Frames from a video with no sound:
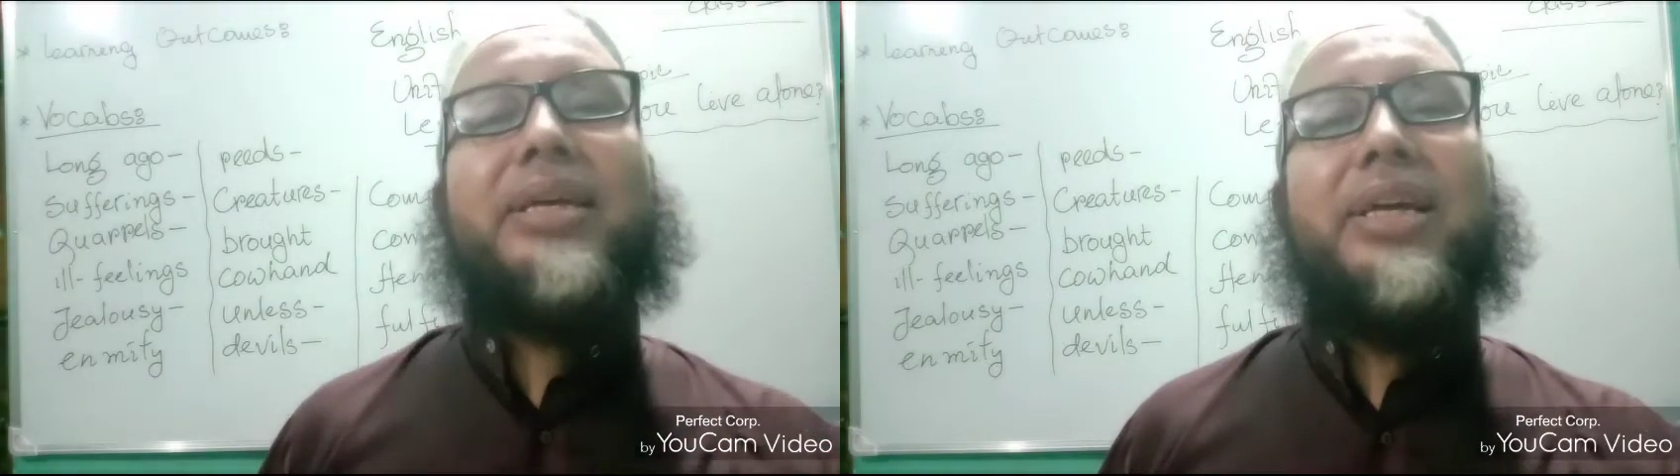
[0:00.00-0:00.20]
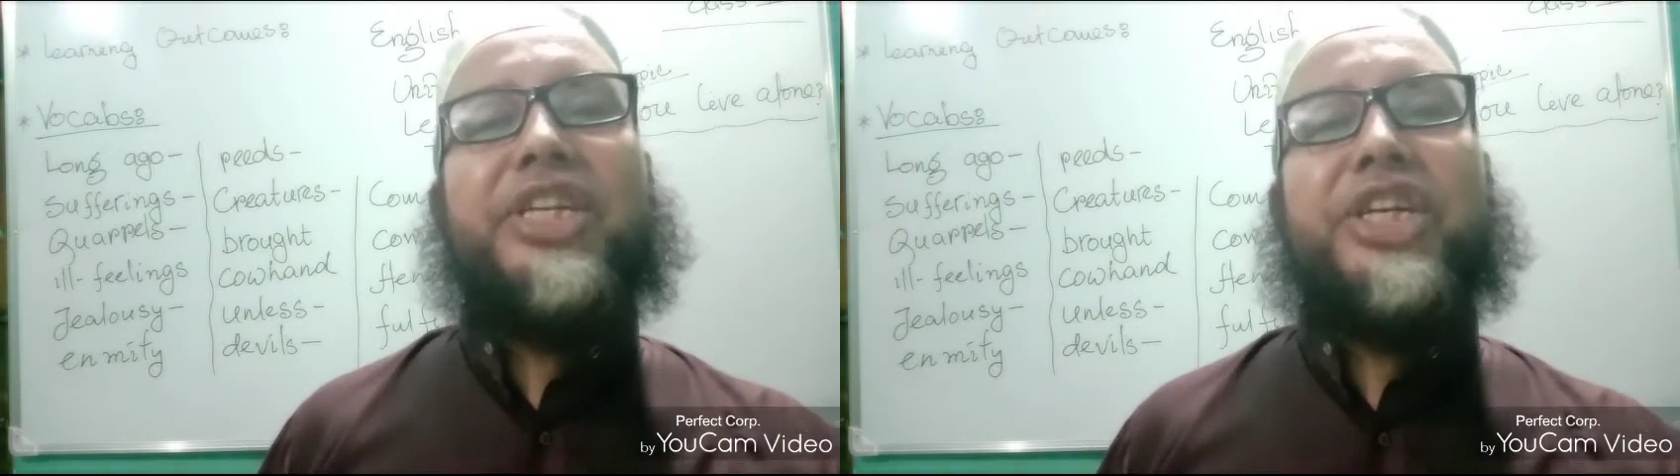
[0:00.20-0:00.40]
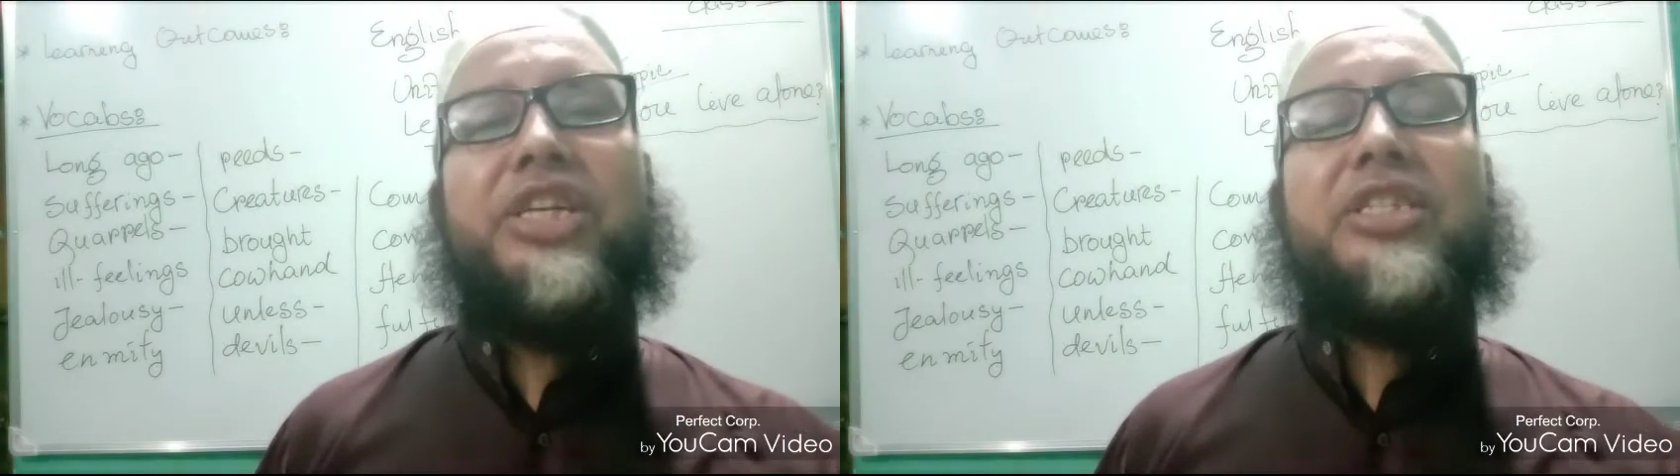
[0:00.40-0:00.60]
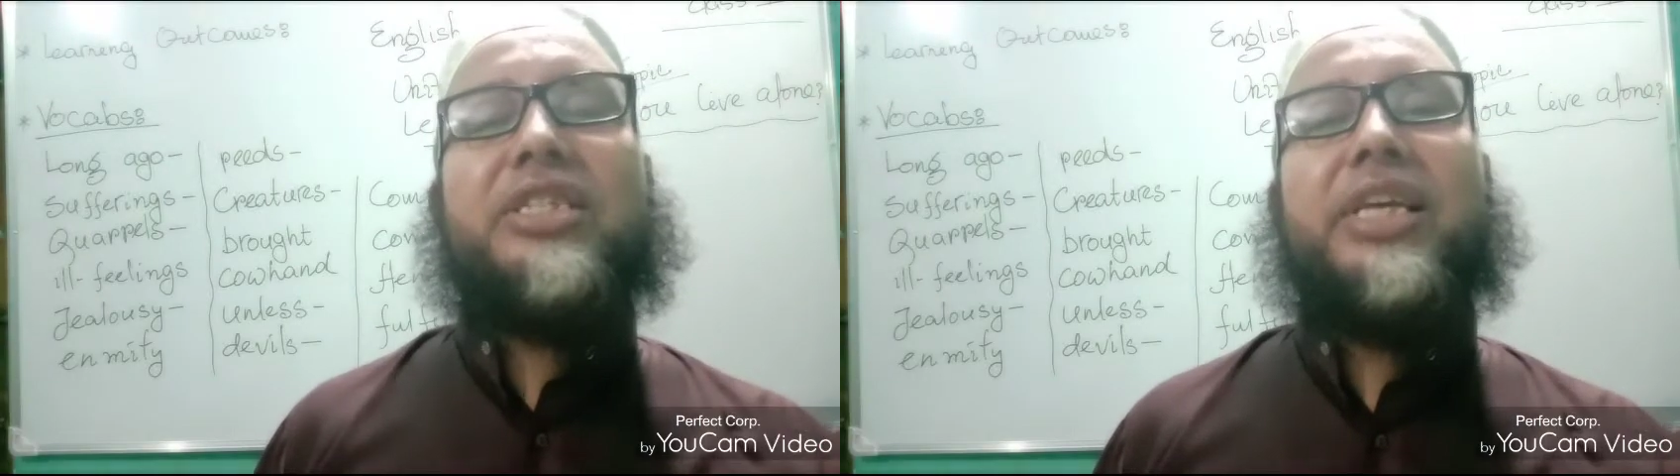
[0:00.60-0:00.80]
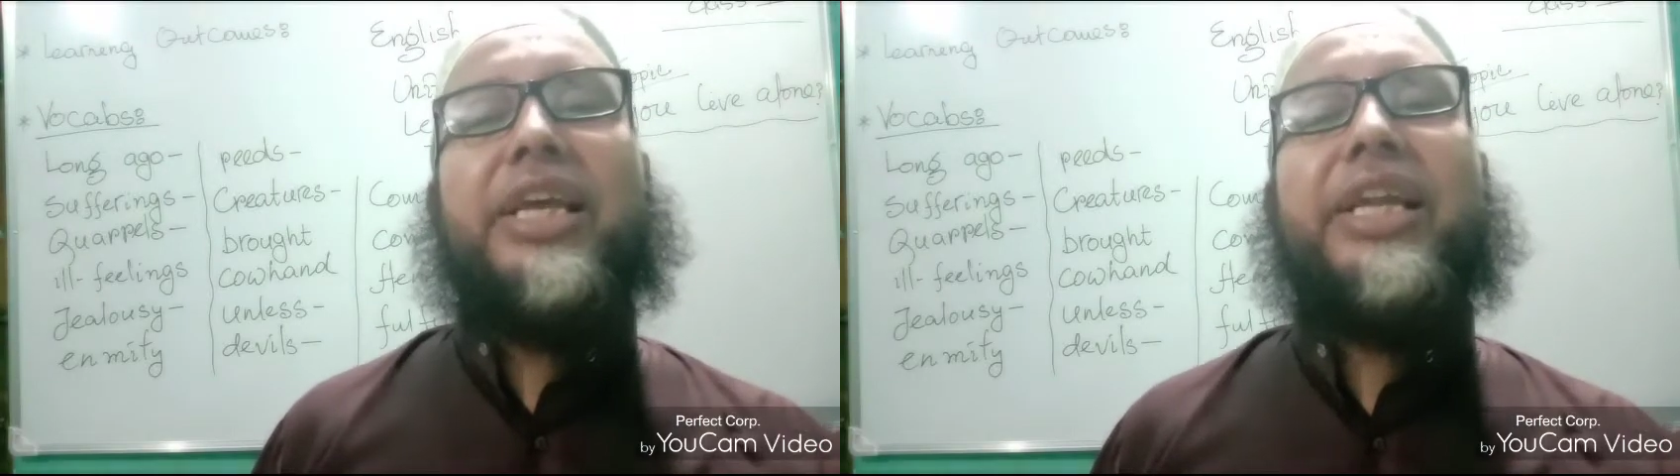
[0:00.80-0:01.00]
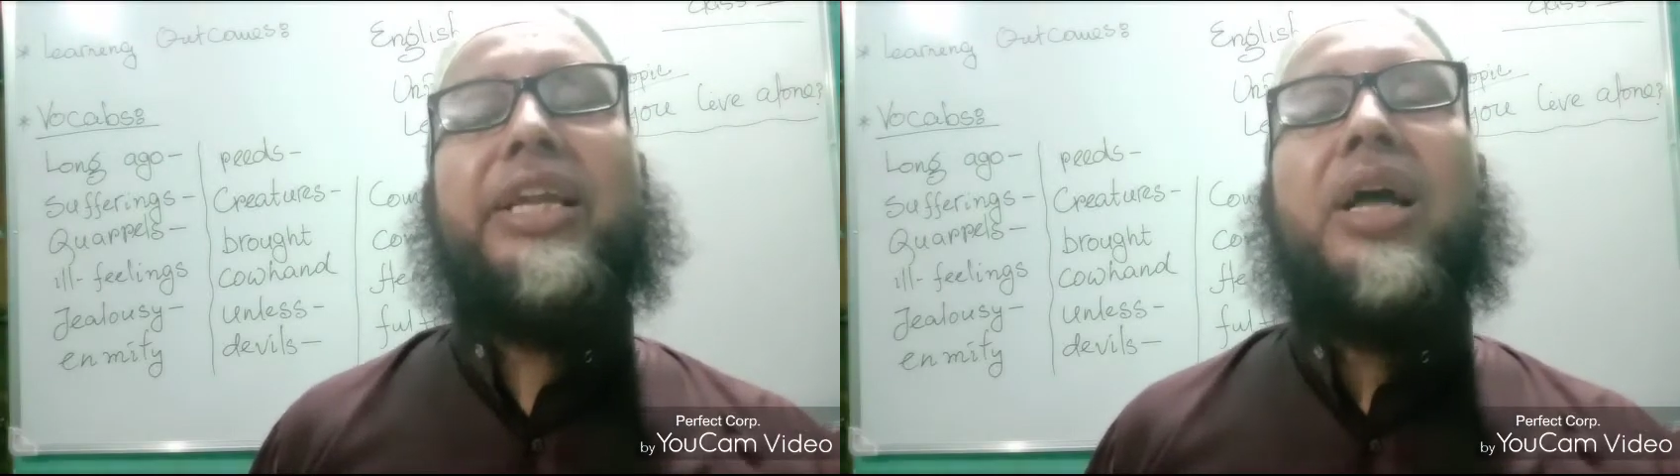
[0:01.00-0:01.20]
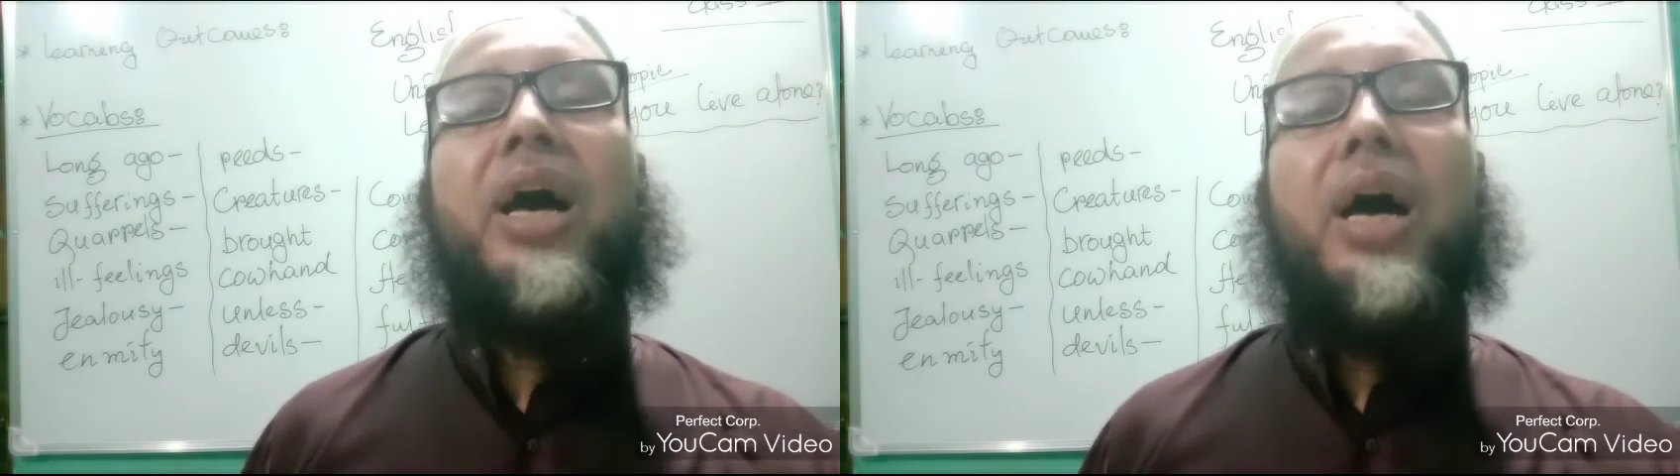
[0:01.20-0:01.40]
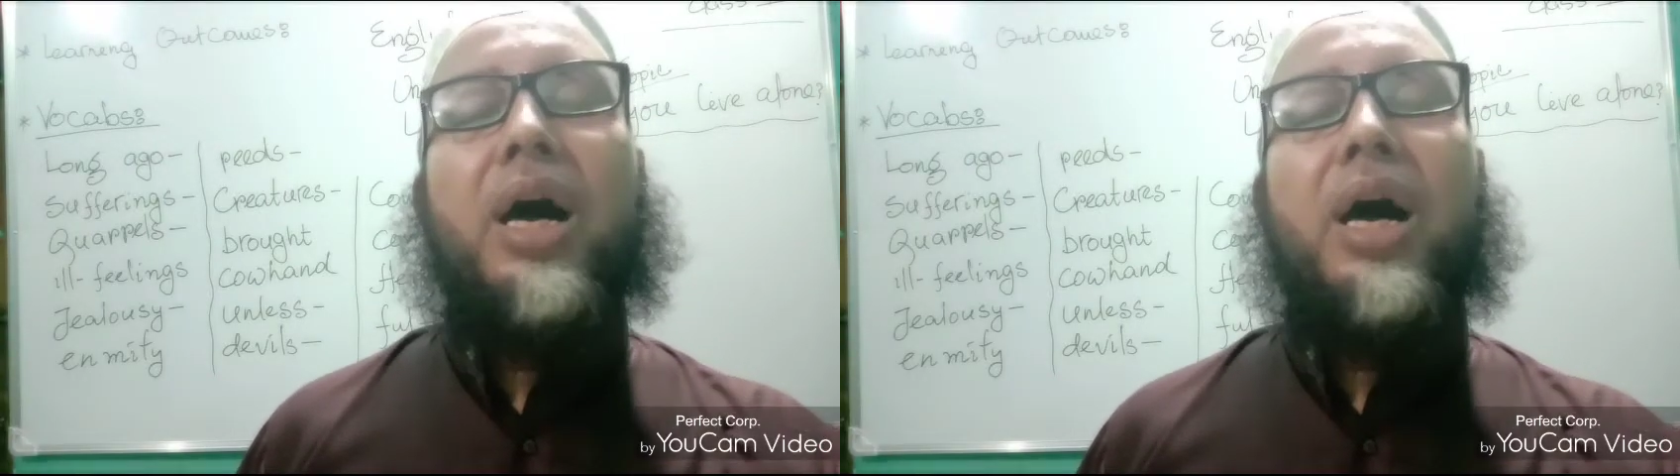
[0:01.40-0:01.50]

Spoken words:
questions in